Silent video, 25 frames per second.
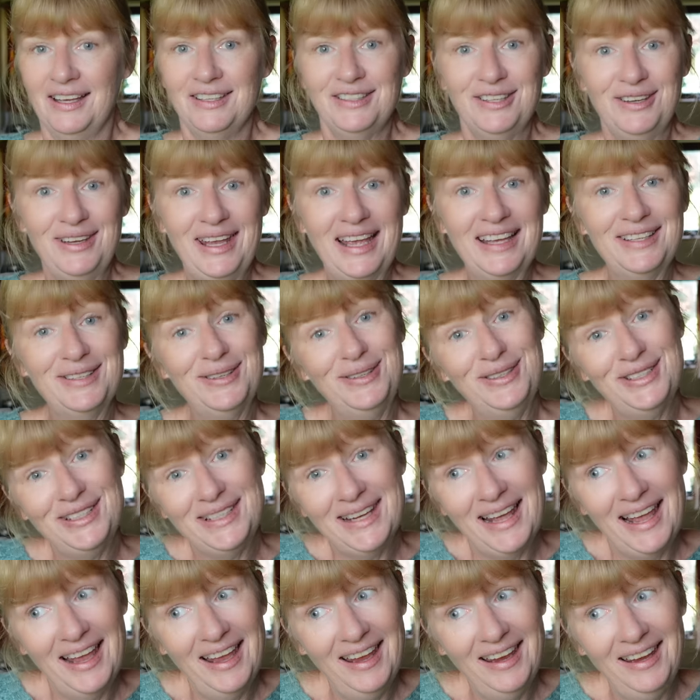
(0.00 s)
So yeah, so
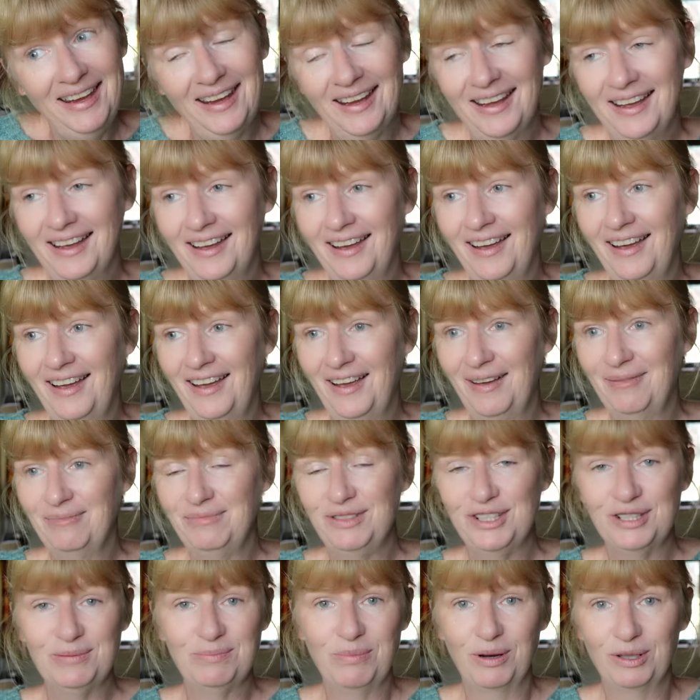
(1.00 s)
today,
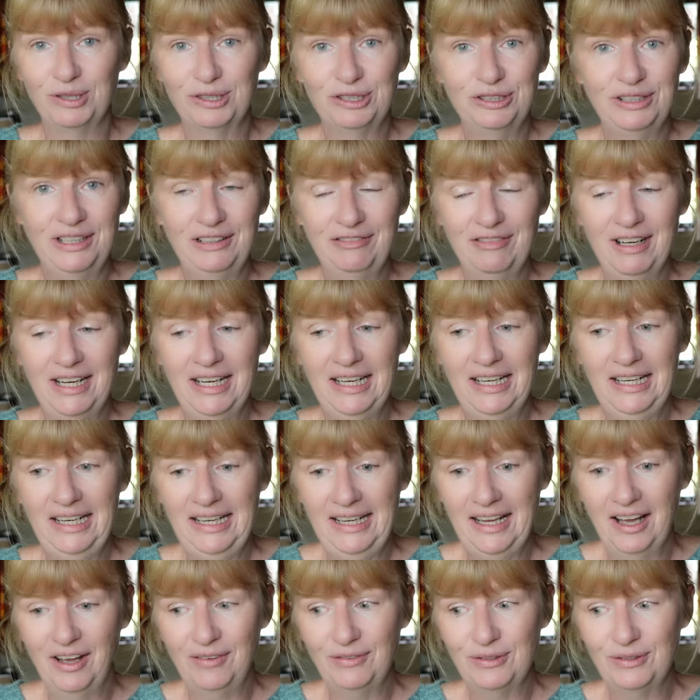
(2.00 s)
just pottering really.